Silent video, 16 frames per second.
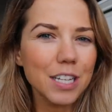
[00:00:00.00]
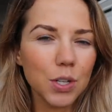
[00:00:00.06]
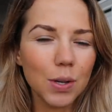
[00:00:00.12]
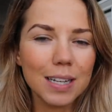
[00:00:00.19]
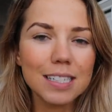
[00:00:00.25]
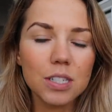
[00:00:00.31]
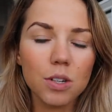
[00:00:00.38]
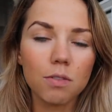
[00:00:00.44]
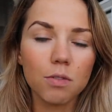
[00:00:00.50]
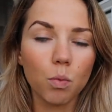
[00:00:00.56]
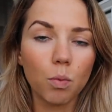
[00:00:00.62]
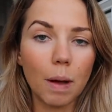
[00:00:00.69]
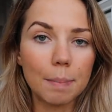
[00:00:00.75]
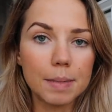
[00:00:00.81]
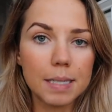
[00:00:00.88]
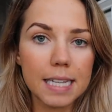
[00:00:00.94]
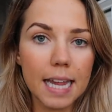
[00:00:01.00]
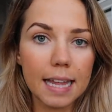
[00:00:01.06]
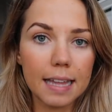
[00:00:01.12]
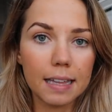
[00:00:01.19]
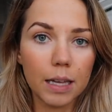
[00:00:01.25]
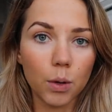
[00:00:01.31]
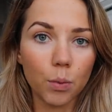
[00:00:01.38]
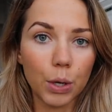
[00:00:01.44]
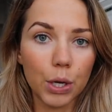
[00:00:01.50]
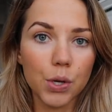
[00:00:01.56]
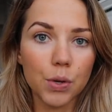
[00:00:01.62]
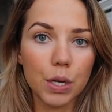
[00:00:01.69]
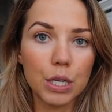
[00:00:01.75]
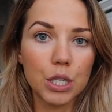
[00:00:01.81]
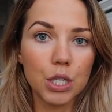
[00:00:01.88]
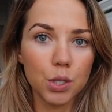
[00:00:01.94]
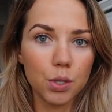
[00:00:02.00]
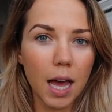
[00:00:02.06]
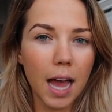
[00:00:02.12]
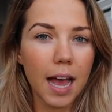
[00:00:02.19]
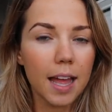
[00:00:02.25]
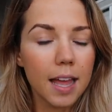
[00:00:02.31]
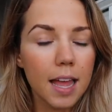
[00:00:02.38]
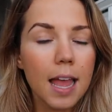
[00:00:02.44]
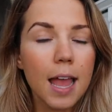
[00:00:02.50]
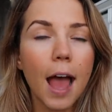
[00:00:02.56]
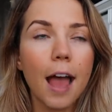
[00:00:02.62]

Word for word: Do you guys know of a website like where you can do that?